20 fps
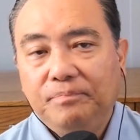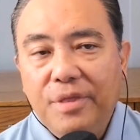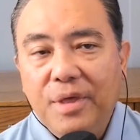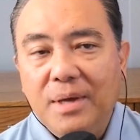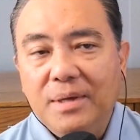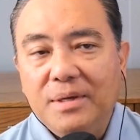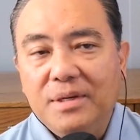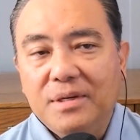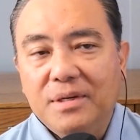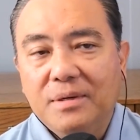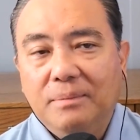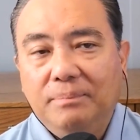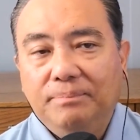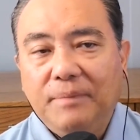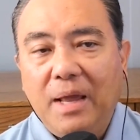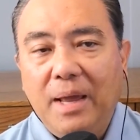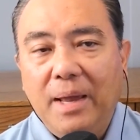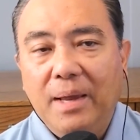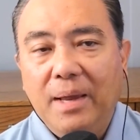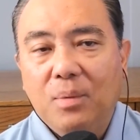Thus,
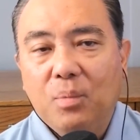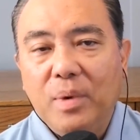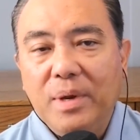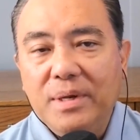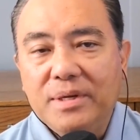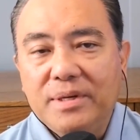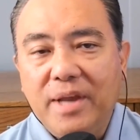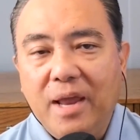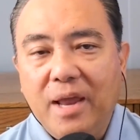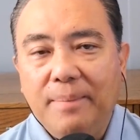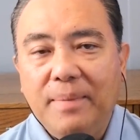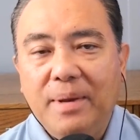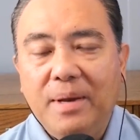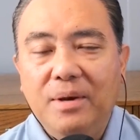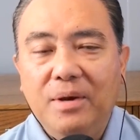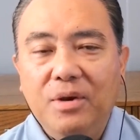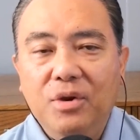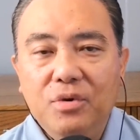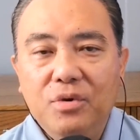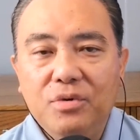a
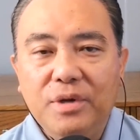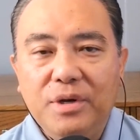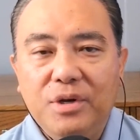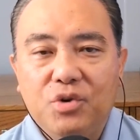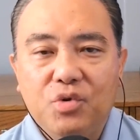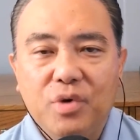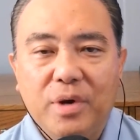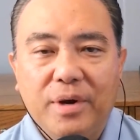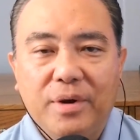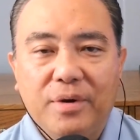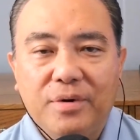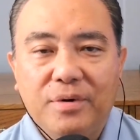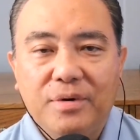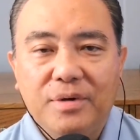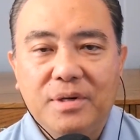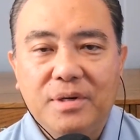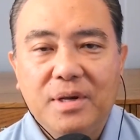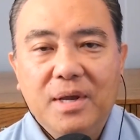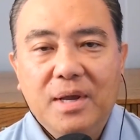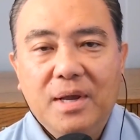restatement usually
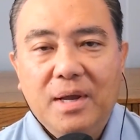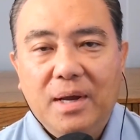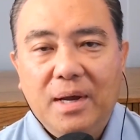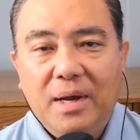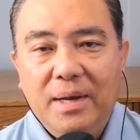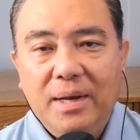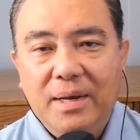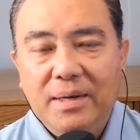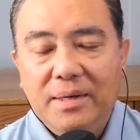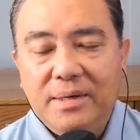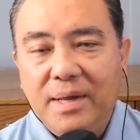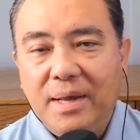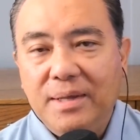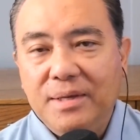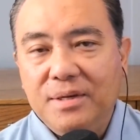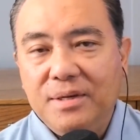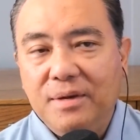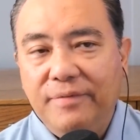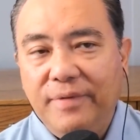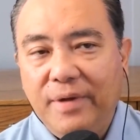triggers an
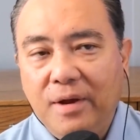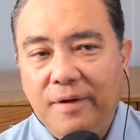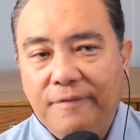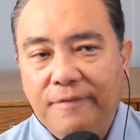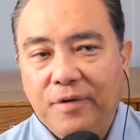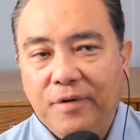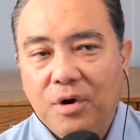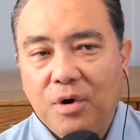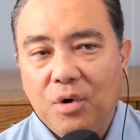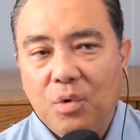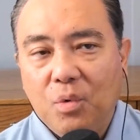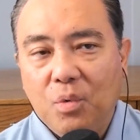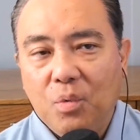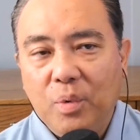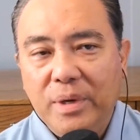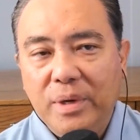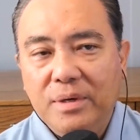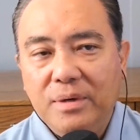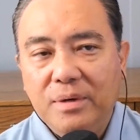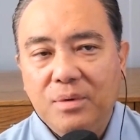intensive ICFR
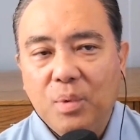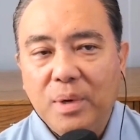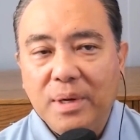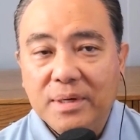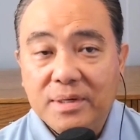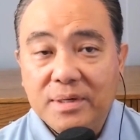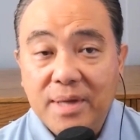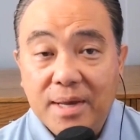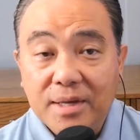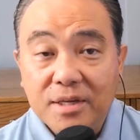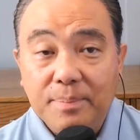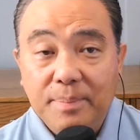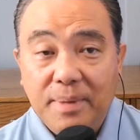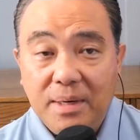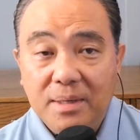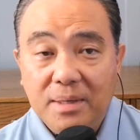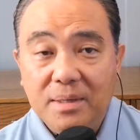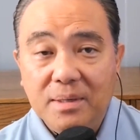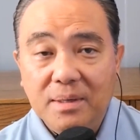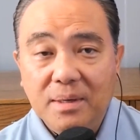
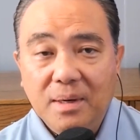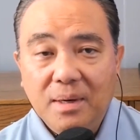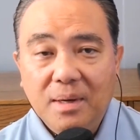reassessment